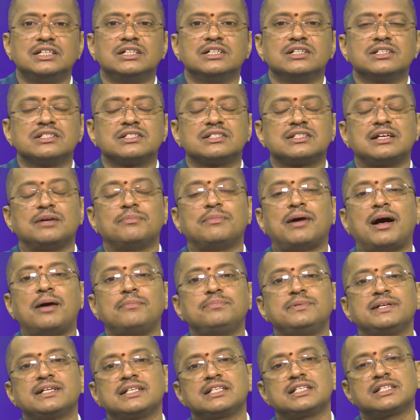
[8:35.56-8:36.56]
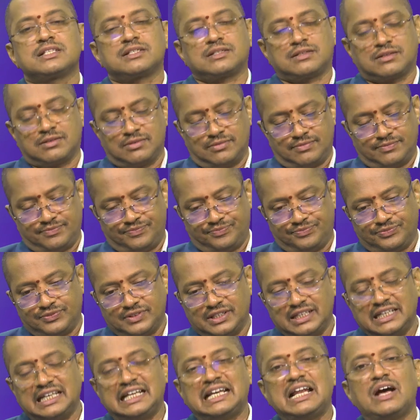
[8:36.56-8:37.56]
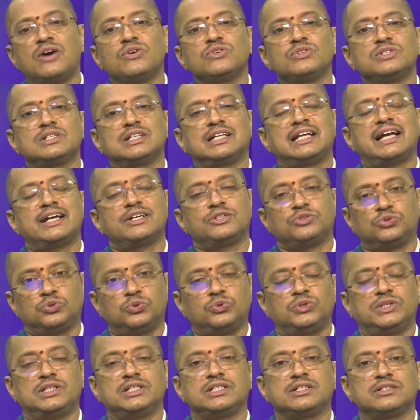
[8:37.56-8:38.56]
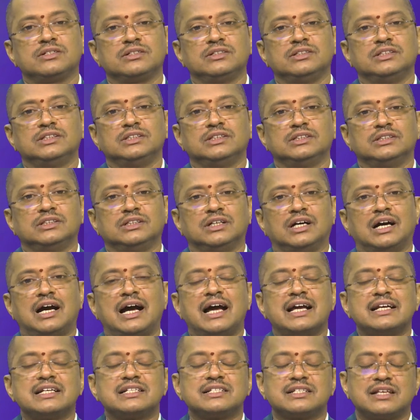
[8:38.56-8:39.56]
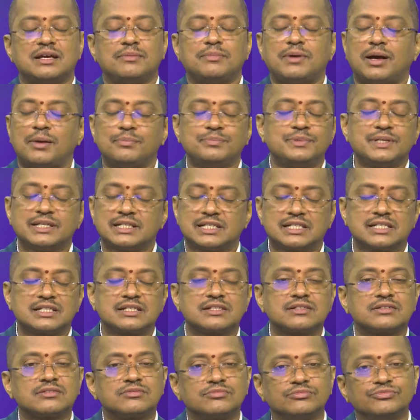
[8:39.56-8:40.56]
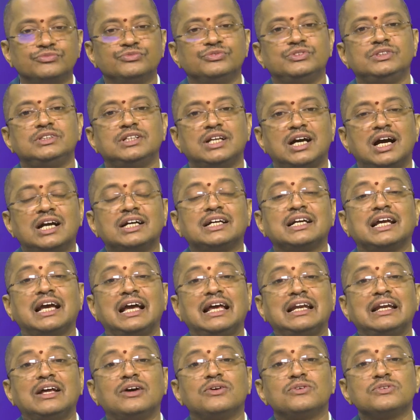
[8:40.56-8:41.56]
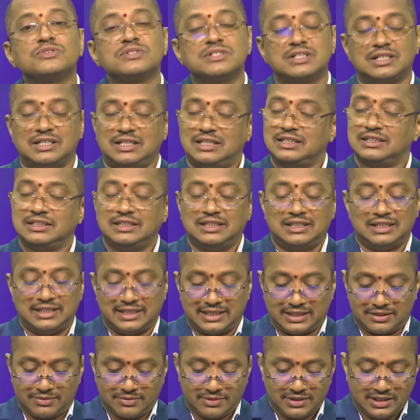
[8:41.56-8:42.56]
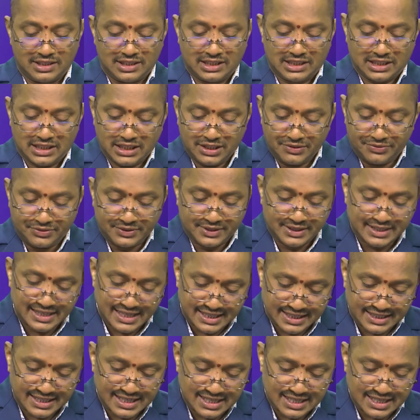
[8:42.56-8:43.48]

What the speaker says: some objects allows the light through it and some objects will not allow the light. If you take it